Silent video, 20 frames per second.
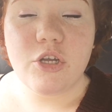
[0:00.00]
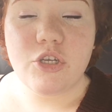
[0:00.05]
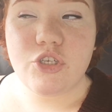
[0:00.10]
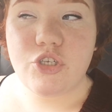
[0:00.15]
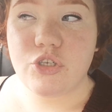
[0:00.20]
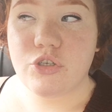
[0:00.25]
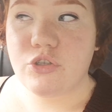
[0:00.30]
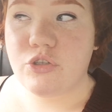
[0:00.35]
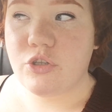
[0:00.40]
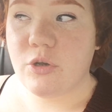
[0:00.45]

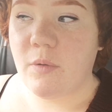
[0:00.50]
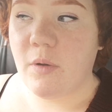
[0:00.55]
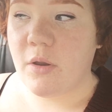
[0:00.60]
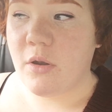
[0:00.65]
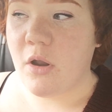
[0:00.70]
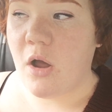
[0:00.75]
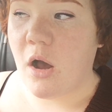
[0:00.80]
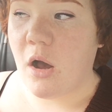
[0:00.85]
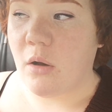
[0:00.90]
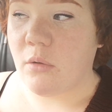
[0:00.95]
just so I
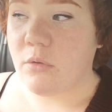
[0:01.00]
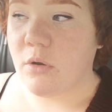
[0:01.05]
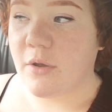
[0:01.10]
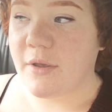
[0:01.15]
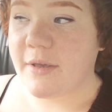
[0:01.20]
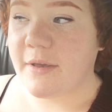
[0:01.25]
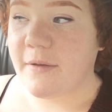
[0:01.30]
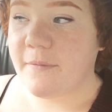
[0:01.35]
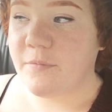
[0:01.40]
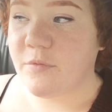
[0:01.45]
know,
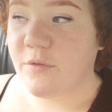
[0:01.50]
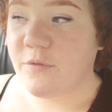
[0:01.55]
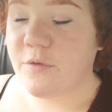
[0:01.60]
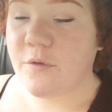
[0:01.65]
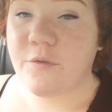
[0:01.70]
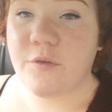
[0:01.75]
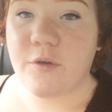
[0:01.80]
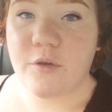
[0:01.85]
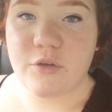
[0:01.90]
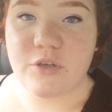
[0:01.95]
like
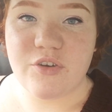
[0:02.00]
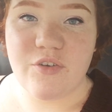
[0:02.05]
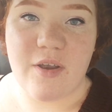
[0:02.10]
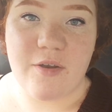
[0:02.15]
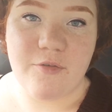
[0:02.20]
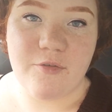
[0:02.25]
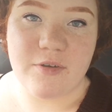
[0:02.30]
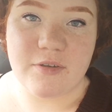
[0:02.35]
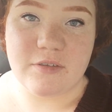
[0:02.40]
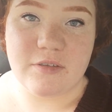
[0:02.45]
for future
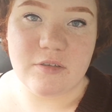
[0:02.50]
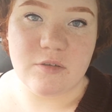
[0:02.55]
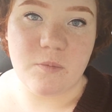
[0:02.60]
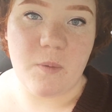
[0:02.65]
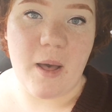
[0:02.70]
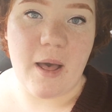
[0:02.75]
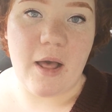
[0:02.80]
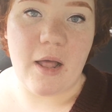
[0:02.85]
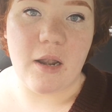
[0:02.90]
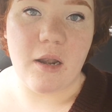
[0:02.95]
reference as
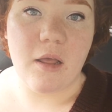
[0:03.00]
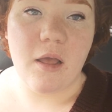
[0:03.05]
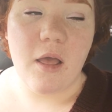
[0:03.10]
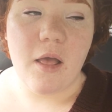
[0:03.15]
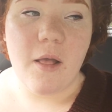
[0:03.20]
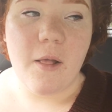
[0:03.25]
well,